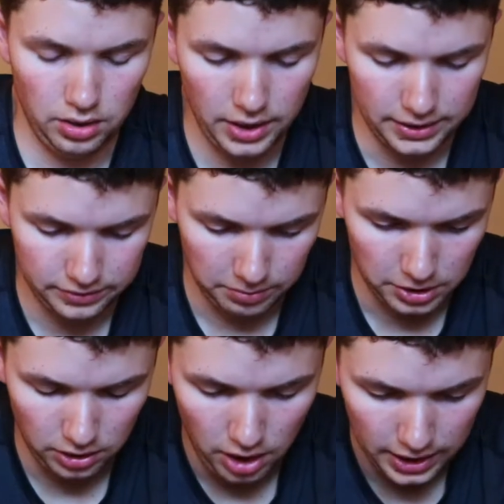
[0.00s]
Alright, so I'm
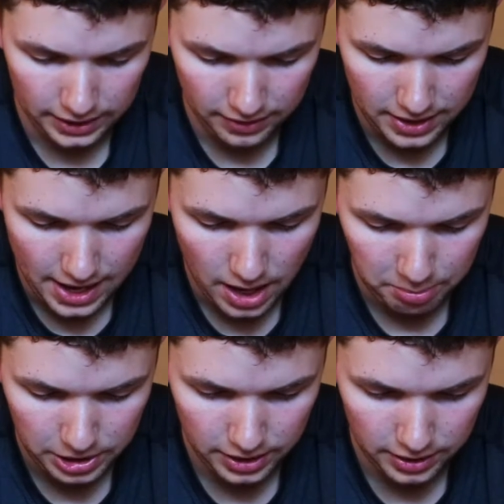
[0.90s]
going to log into the
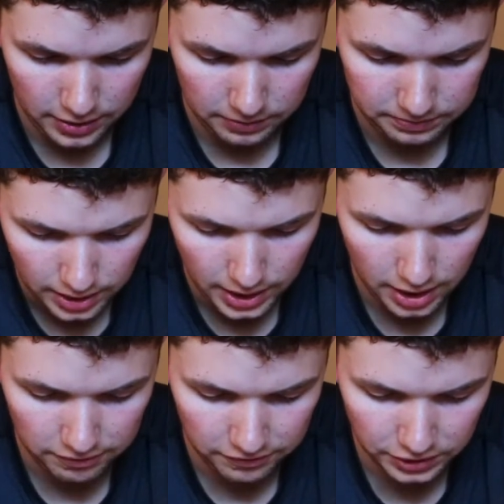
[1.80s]
app here,
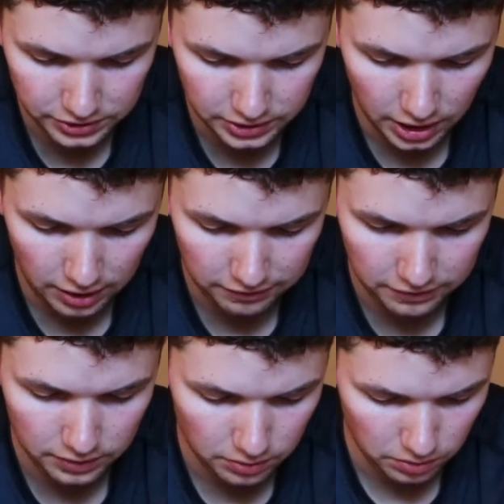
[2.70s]
and first off,
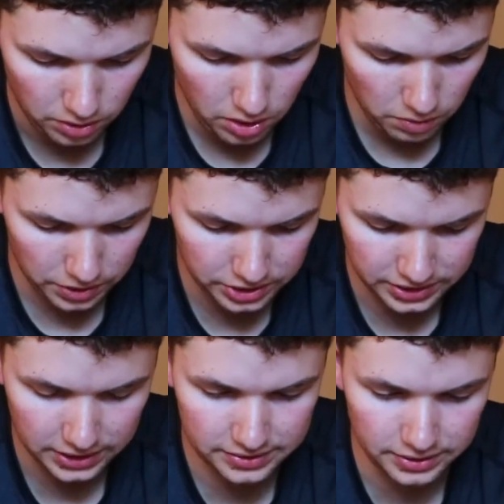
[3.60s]
we're
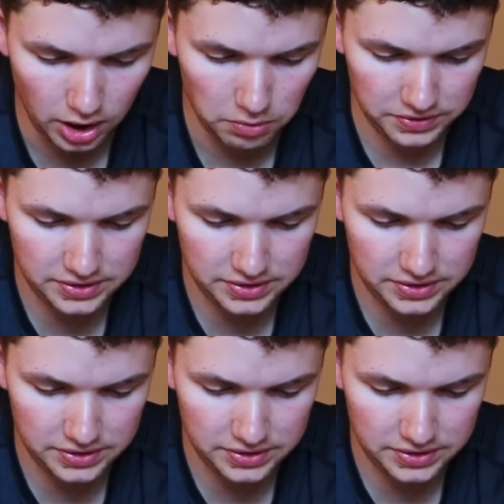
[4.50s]
just going to start with